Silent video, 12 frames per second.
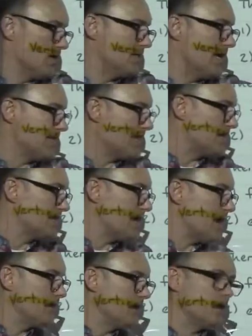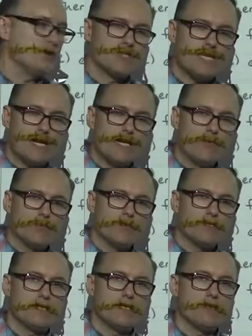to take that denominator and set it equal to
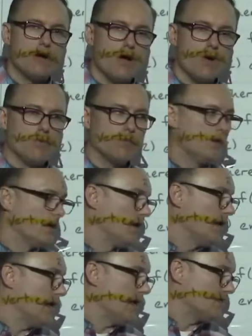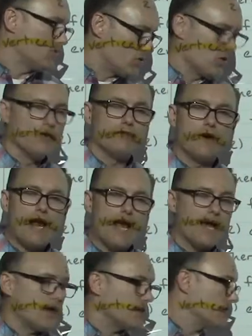0 and solve for
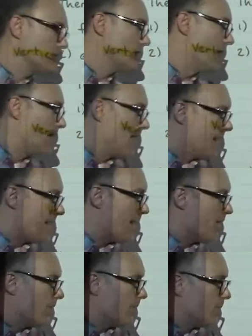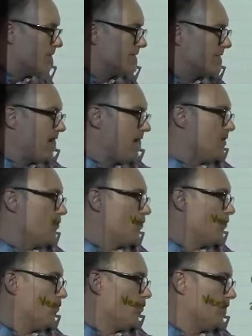x. Now, we
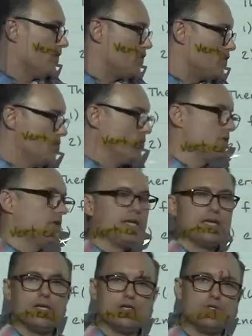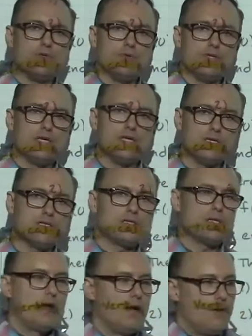say we're usually going to do
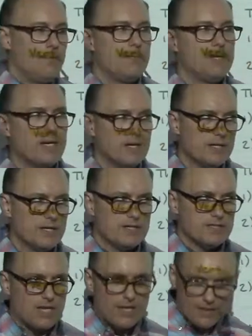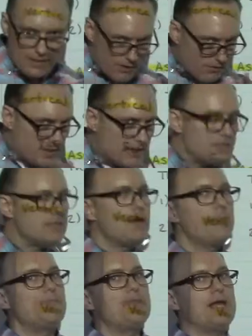this because there is
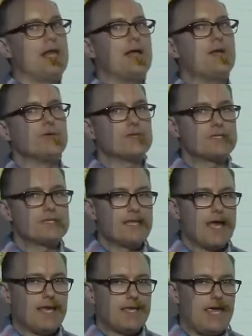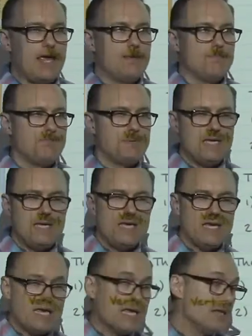something else that can
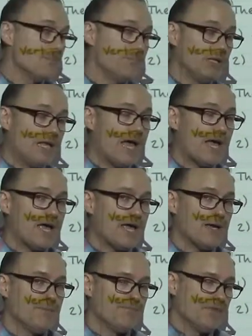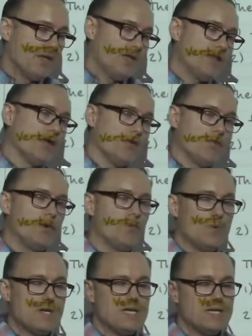be in play that we
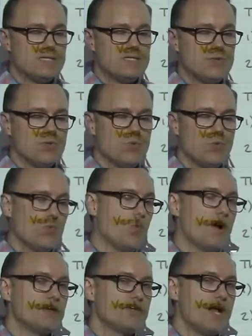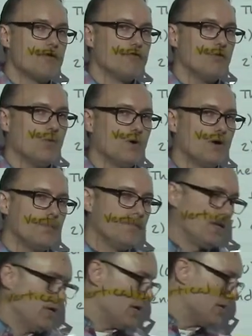would need to watch out for.
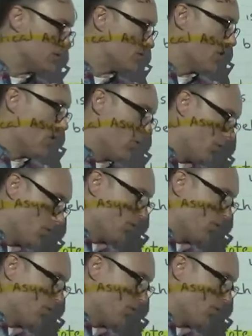And so